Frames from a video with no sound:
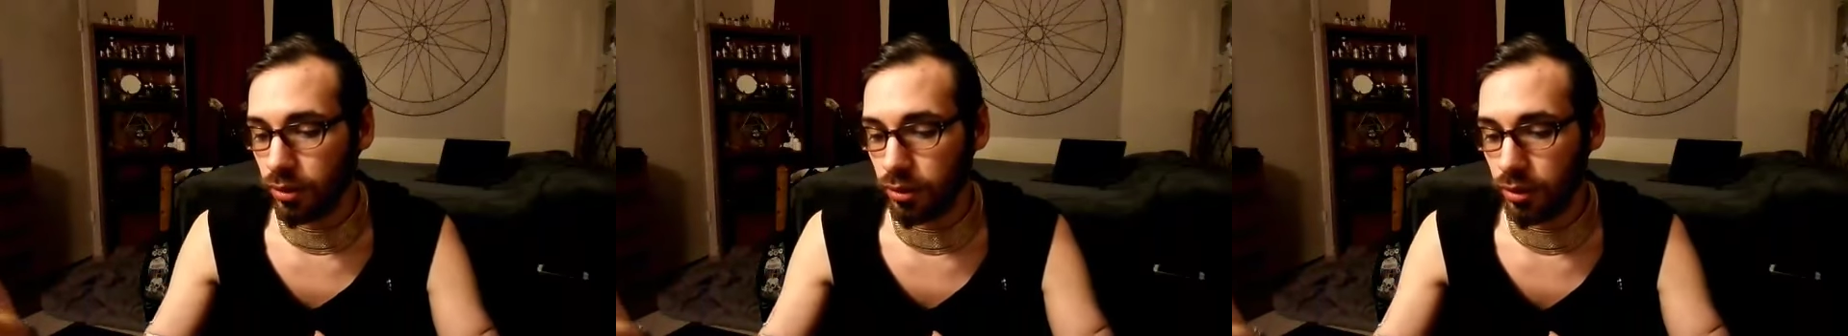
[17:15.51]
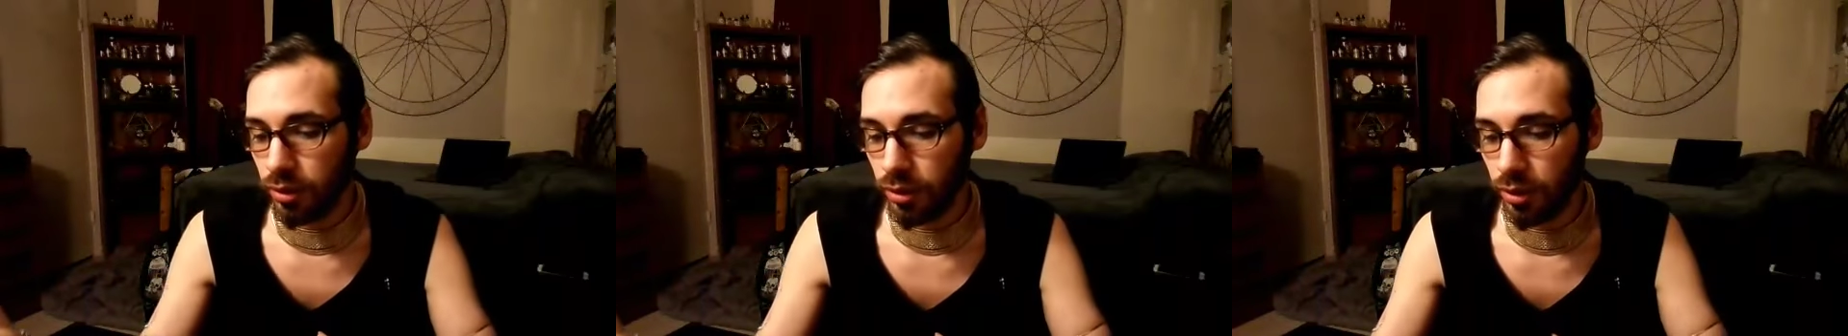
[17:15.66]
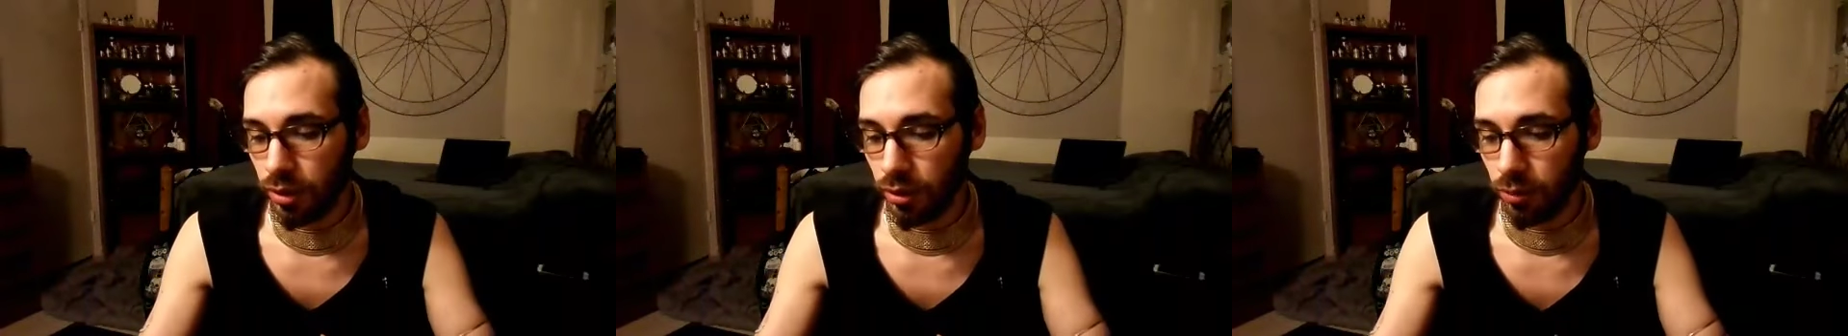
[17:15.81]

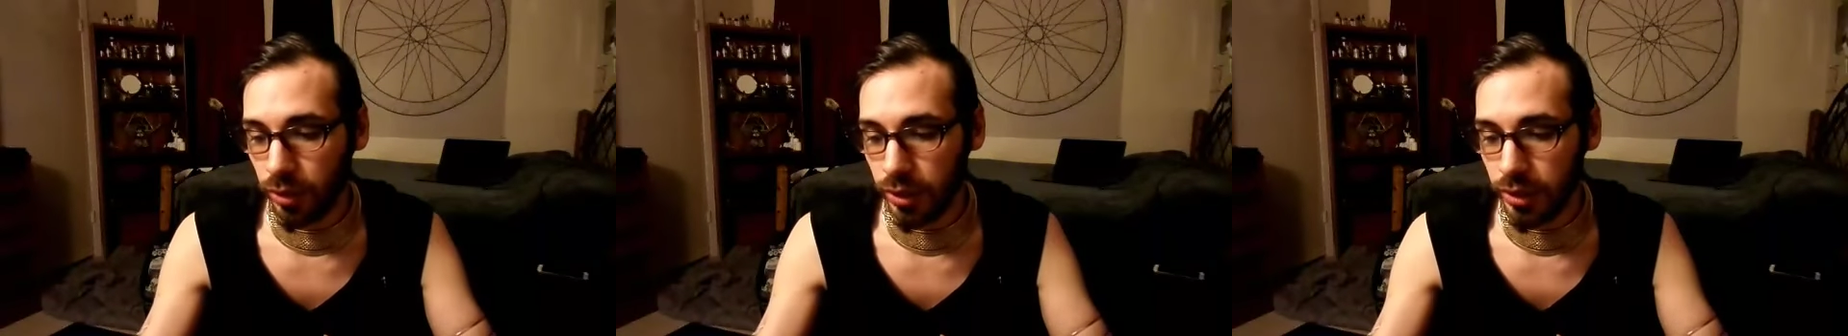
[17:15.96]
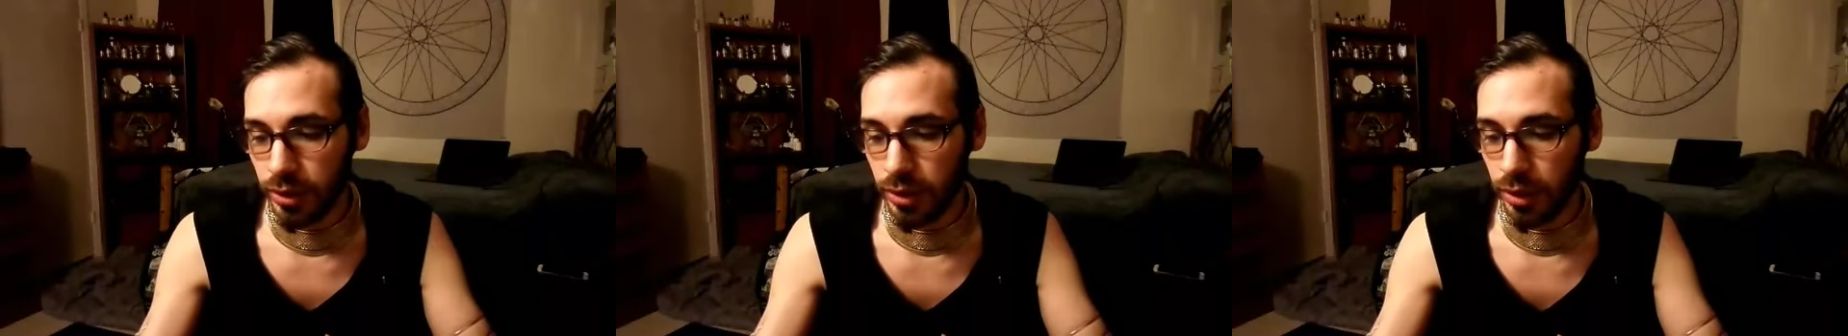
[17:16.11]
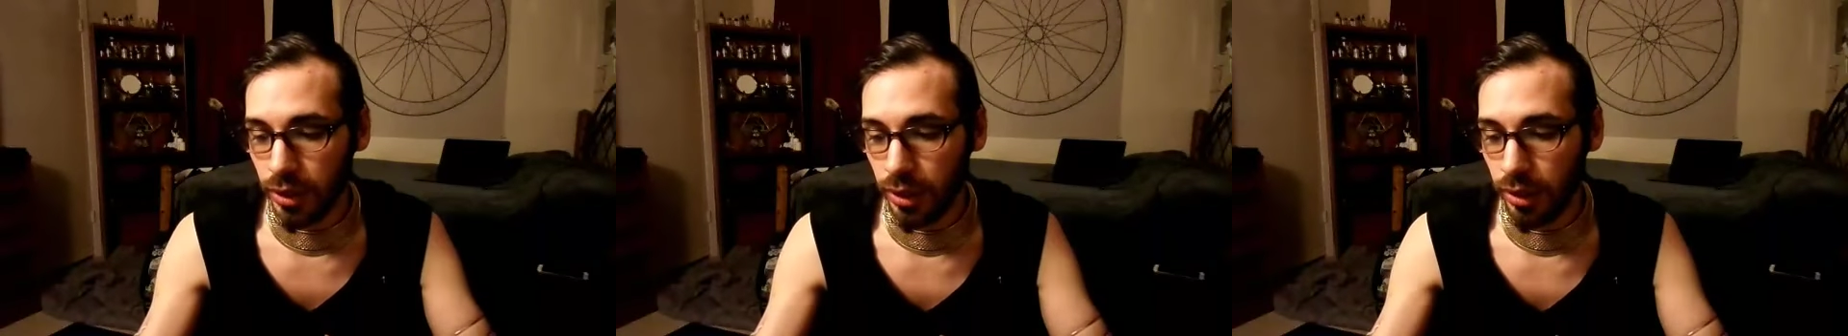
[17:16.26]

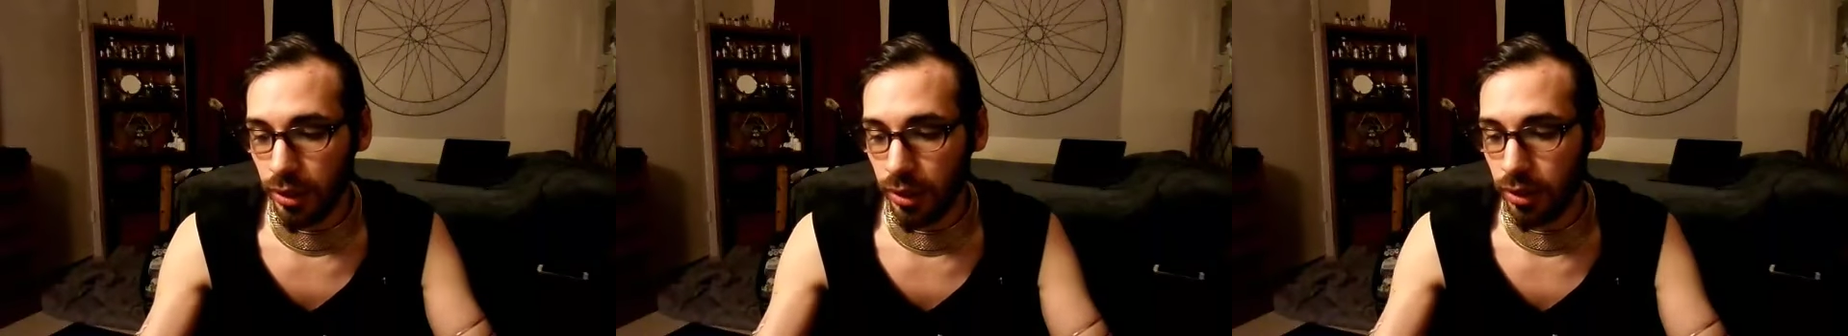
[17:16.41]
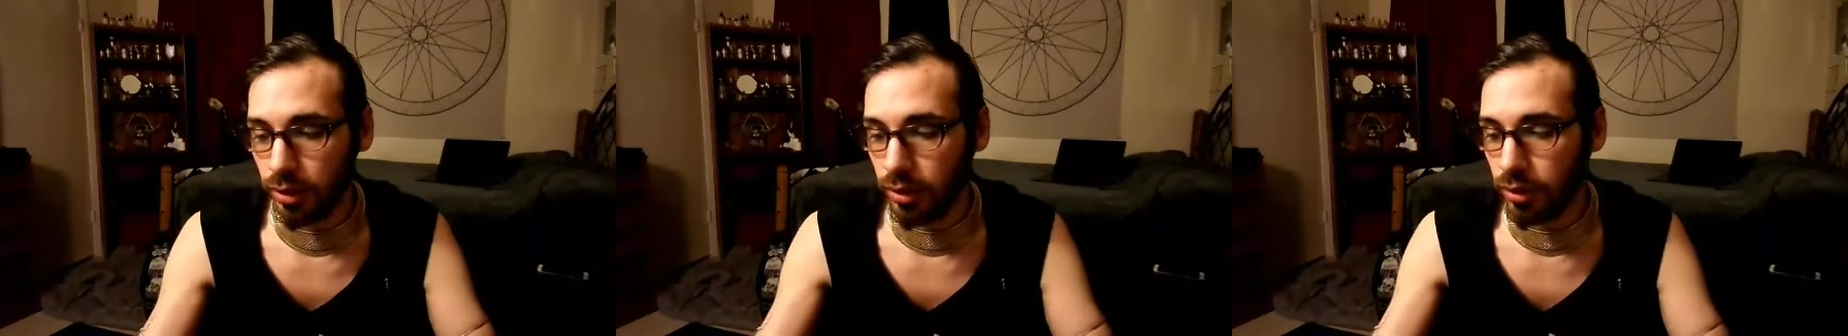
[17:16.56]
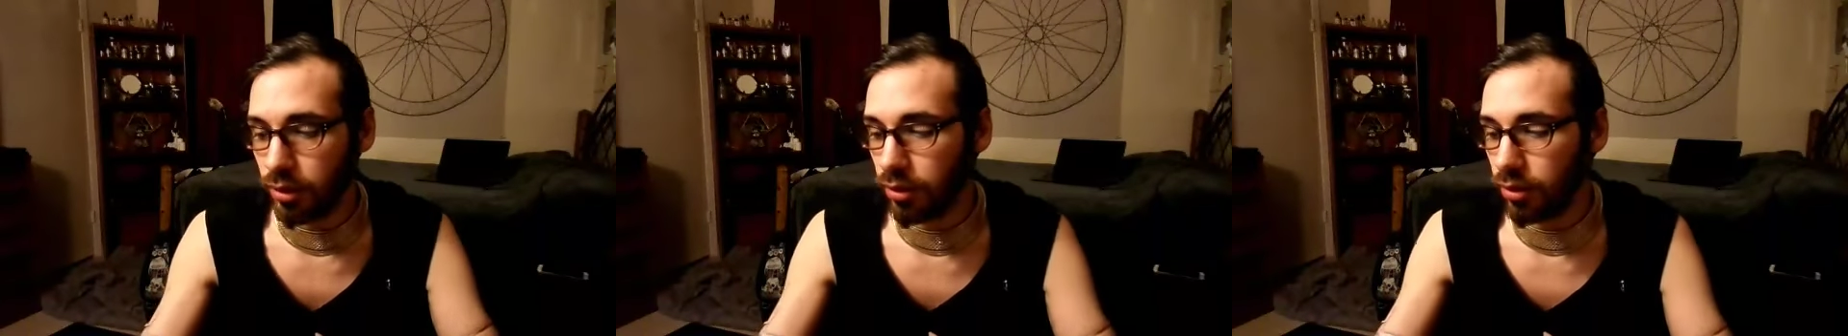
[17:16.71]
once again,
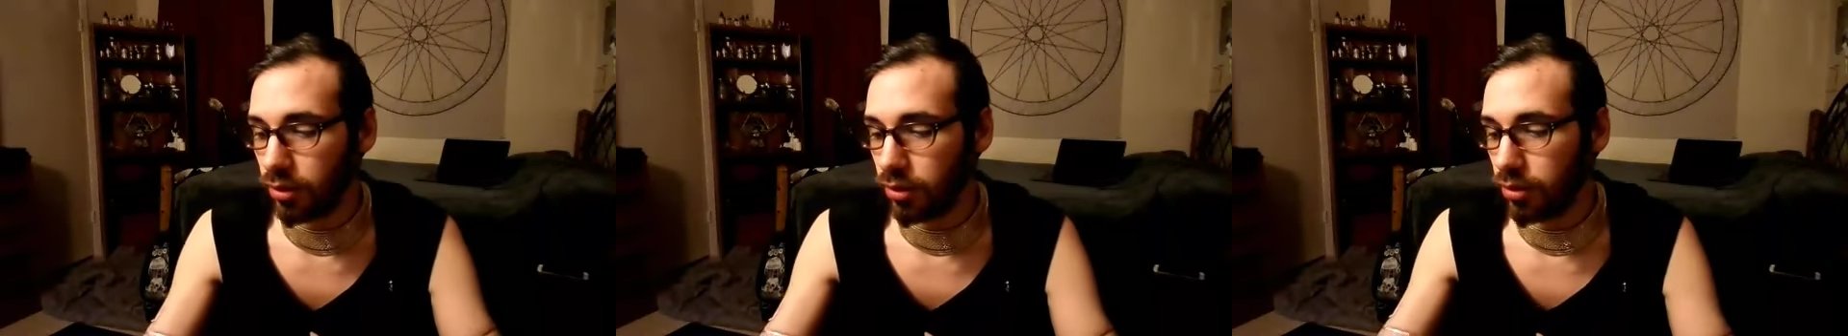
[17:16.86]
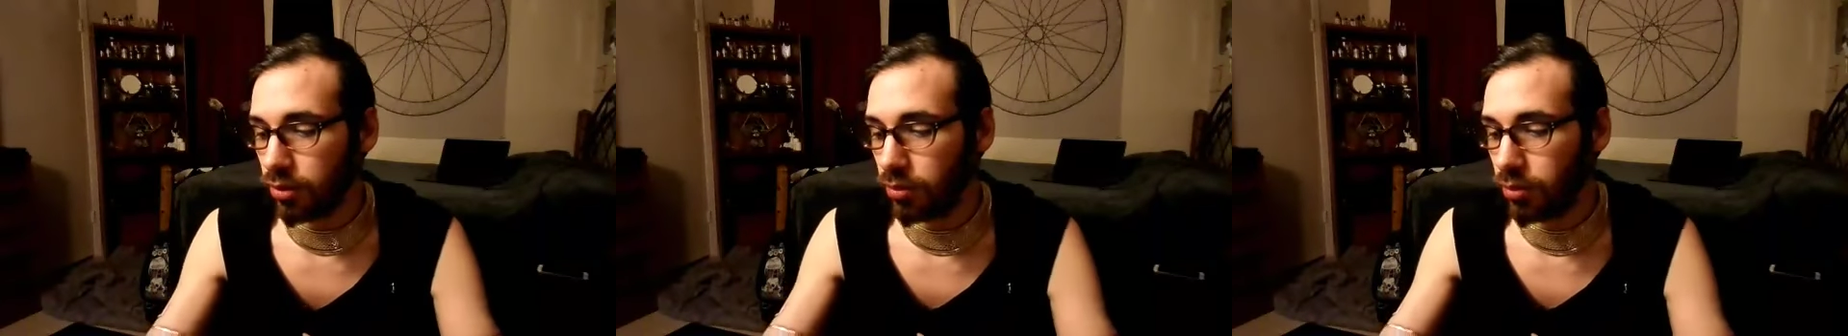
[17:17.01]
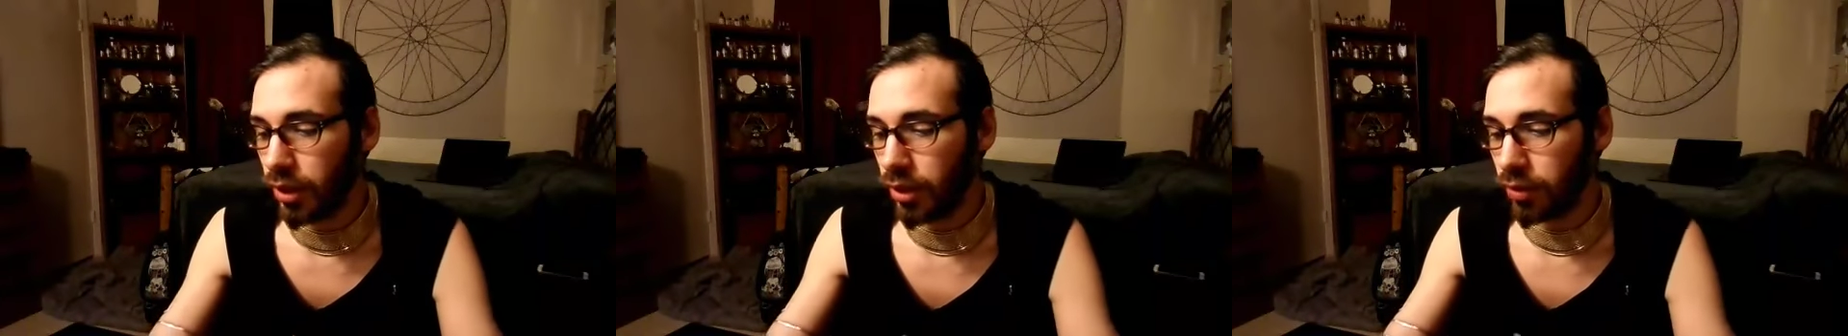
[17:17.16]

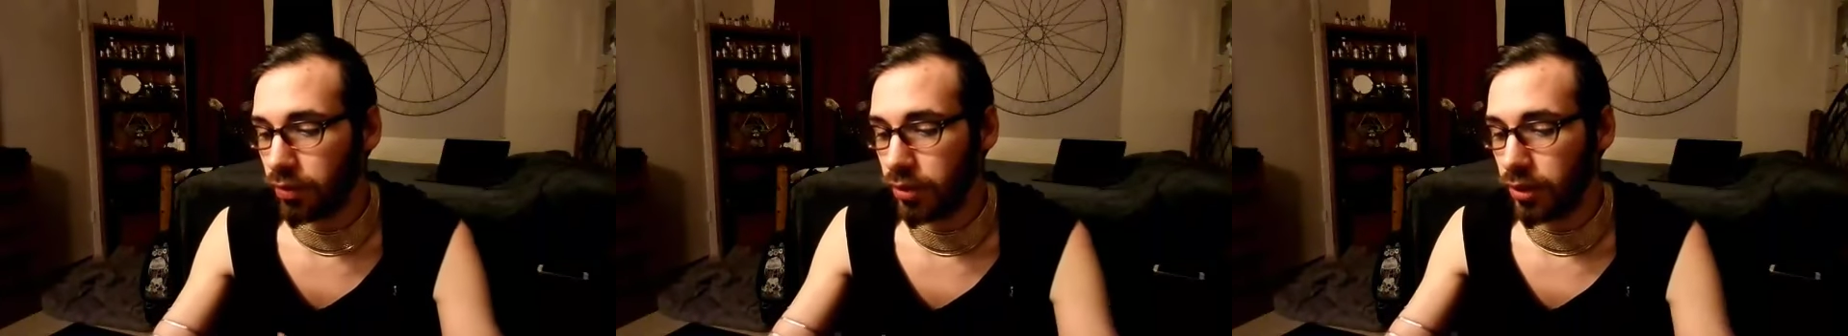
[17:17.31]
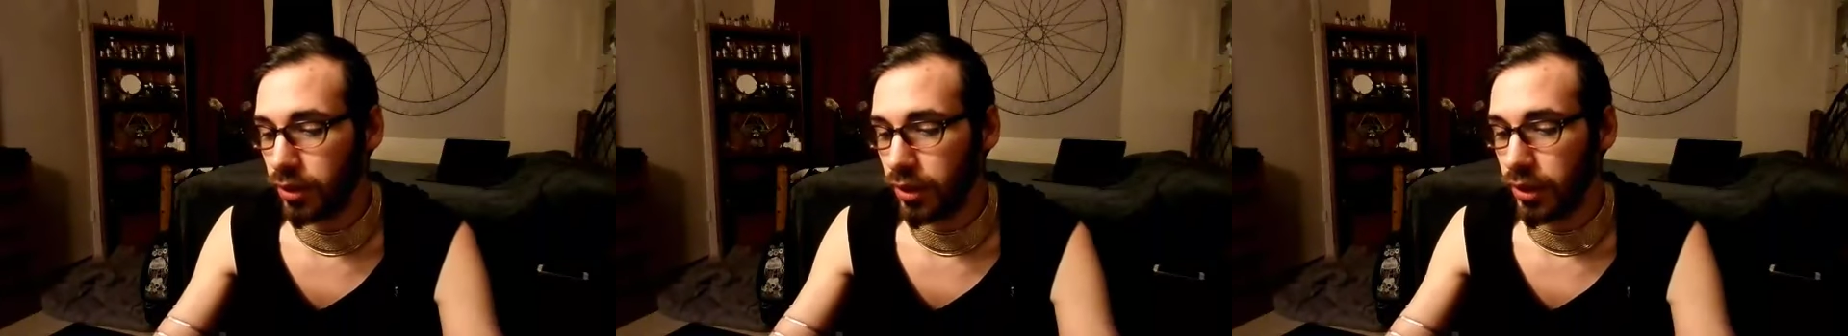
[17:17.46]
whatever it